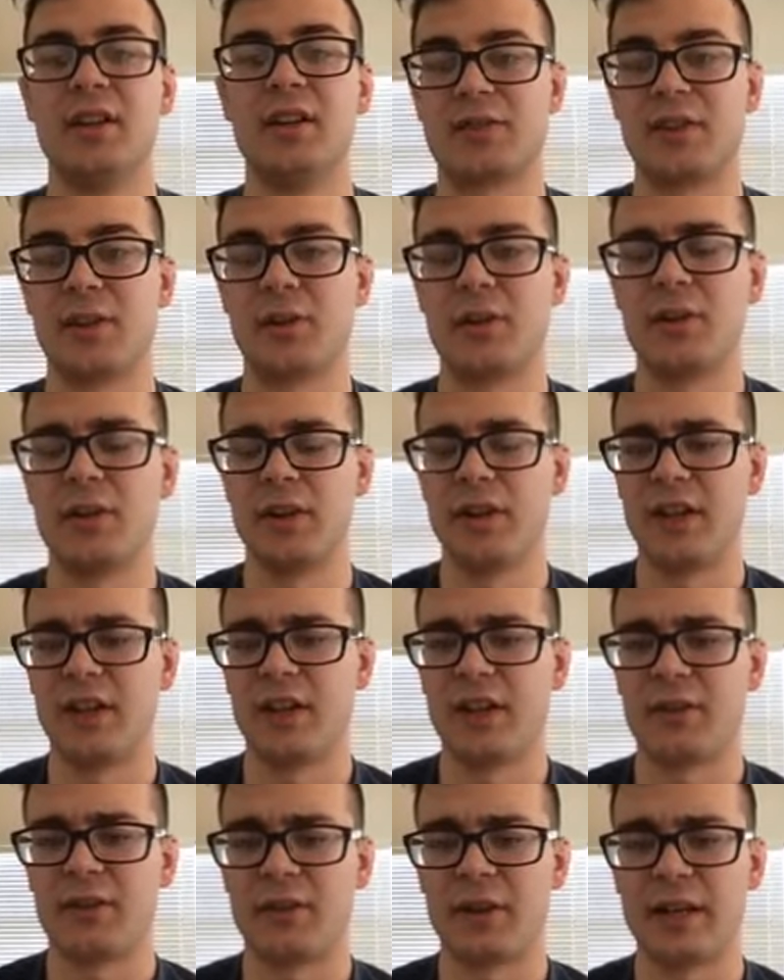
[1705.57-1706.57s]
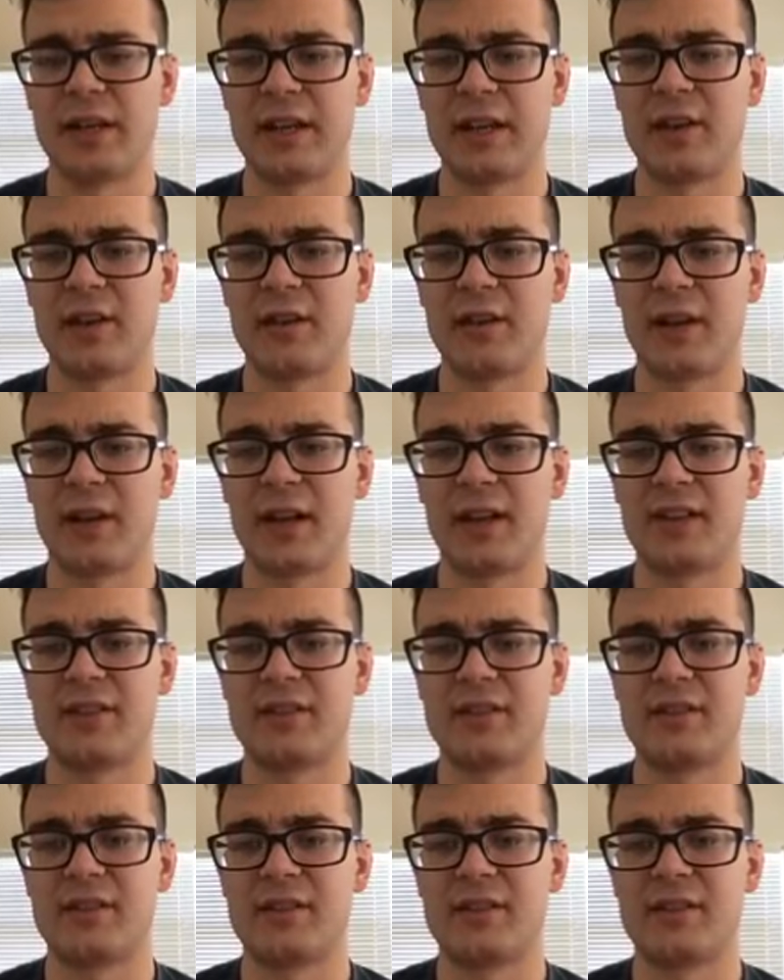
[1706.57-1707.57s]
So right now, I
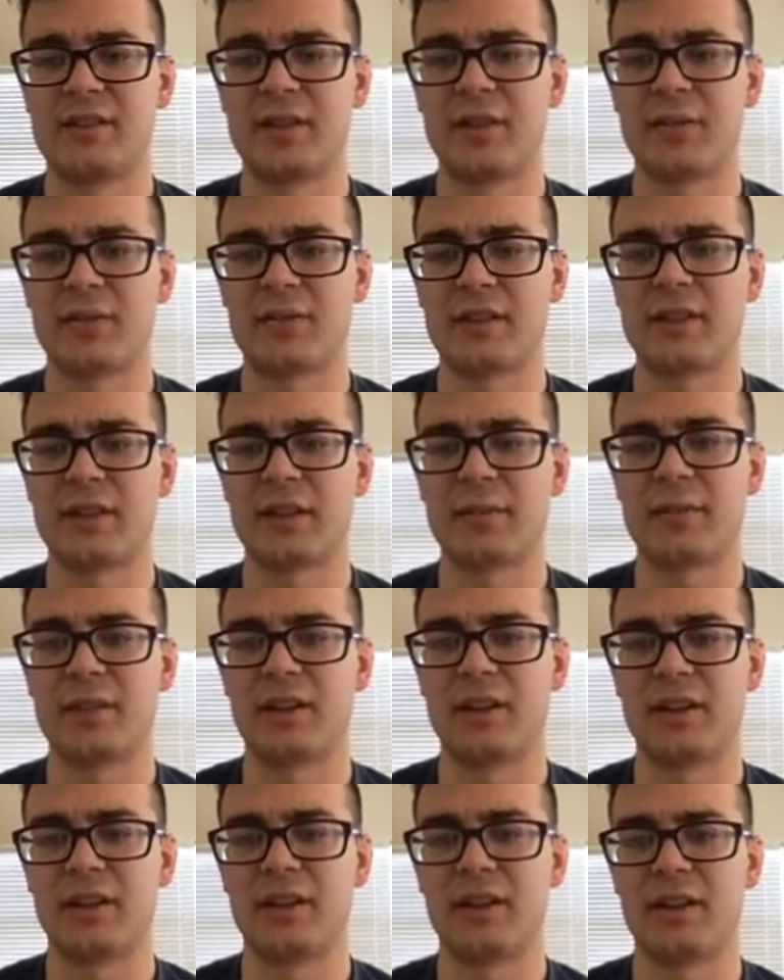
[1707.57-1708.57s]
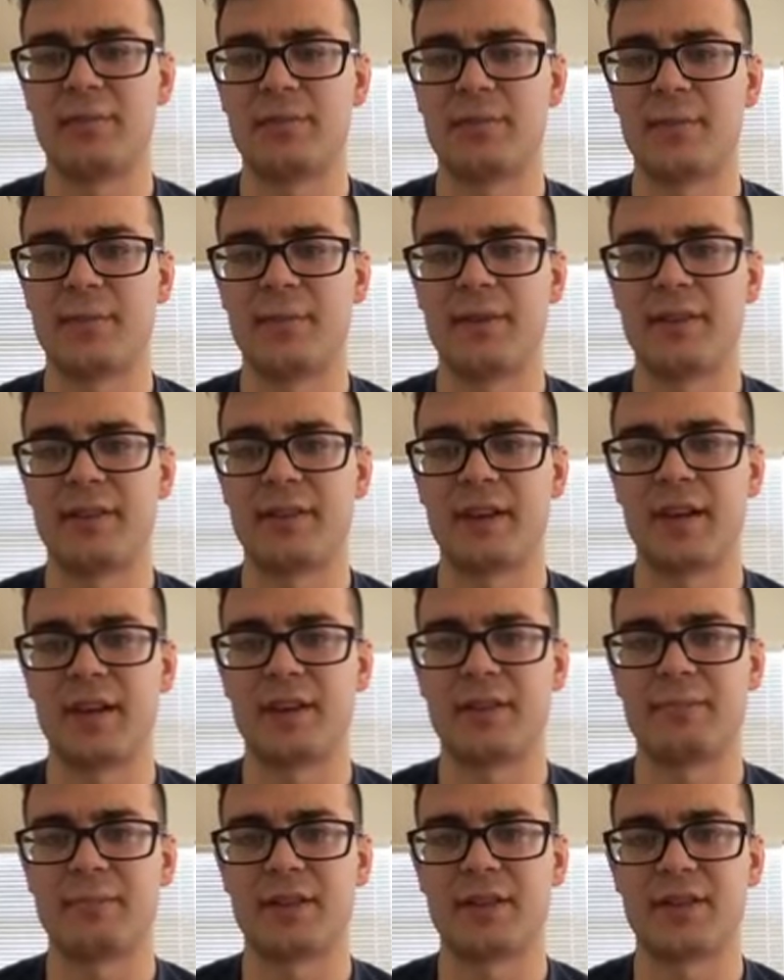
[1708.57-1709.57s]
don't think I'm going to implement
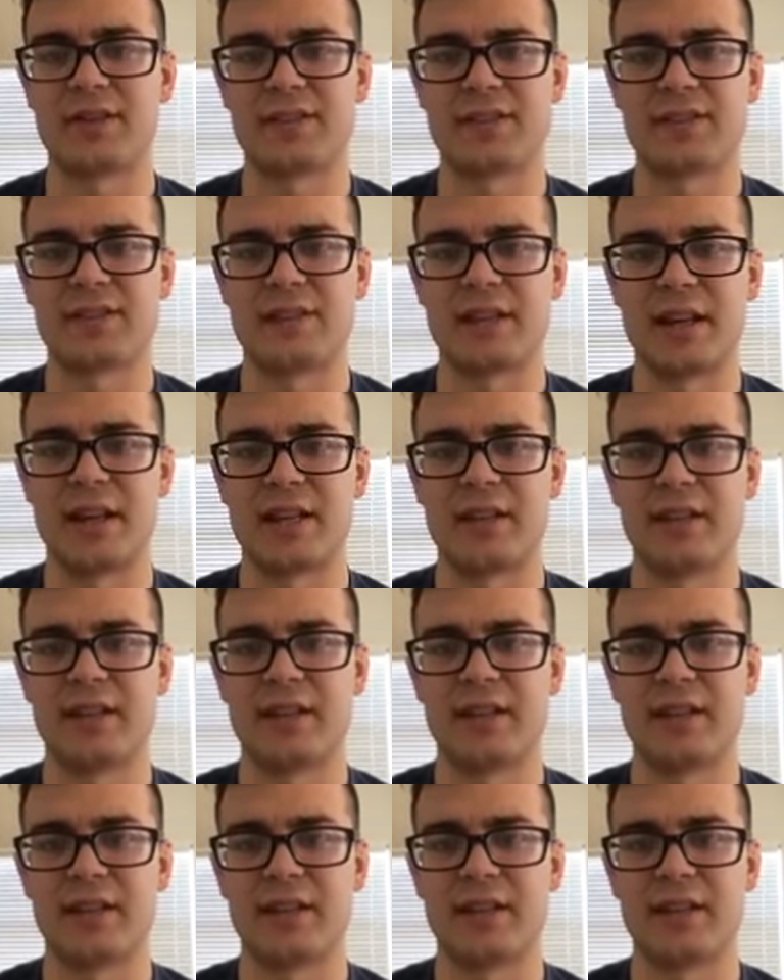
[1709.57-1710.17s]
that because I'm